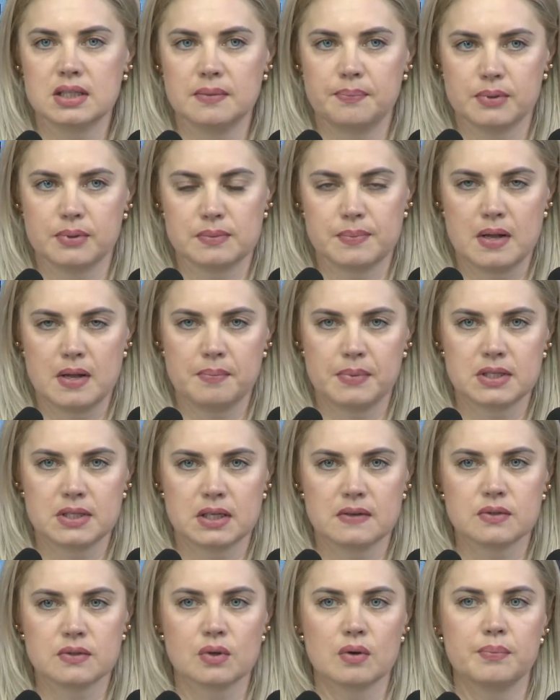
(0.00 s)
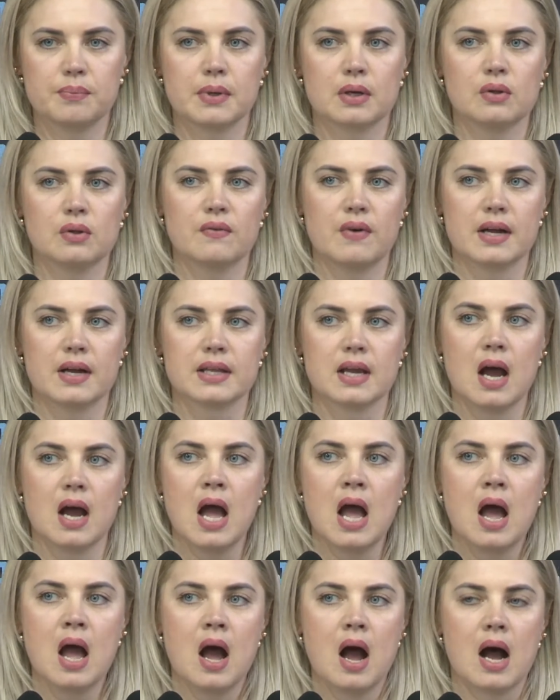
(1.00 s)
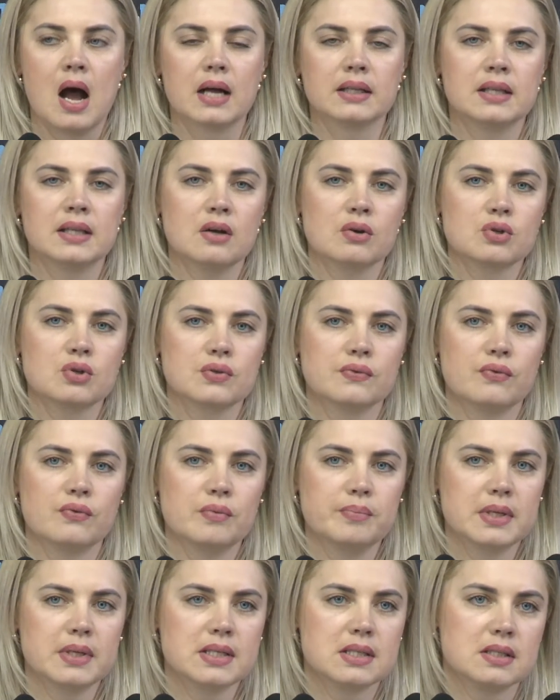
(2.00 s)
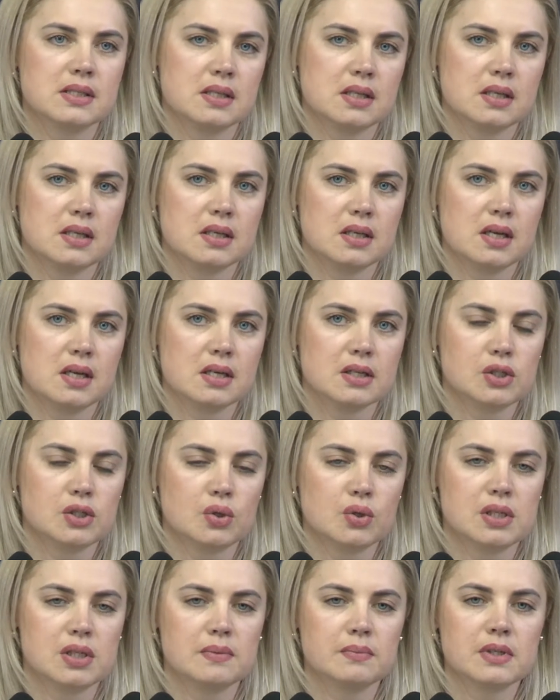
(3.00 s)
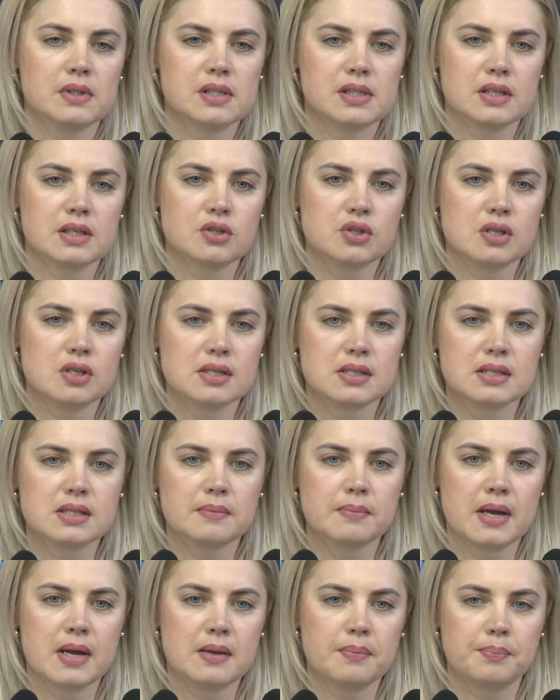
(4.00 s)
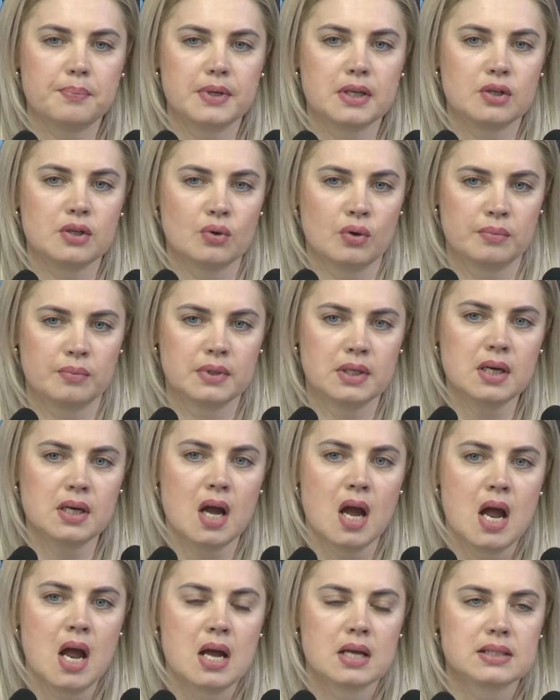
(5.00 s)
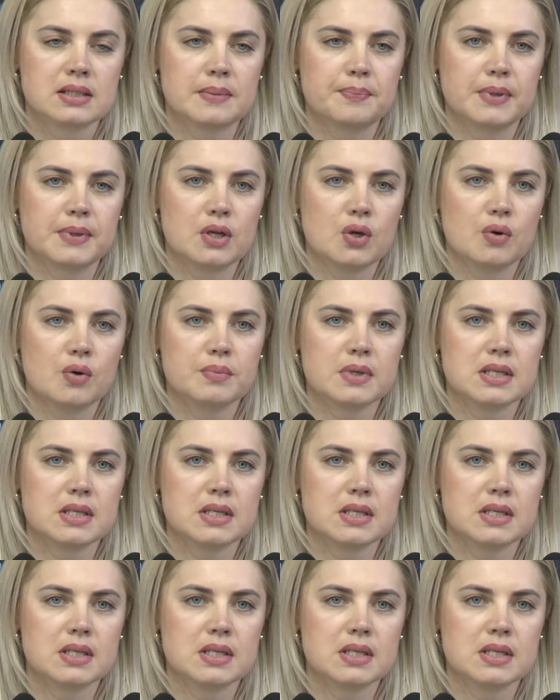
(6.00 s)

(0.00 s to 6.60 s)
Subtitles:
raise the children which are orphans or deprived of parental care.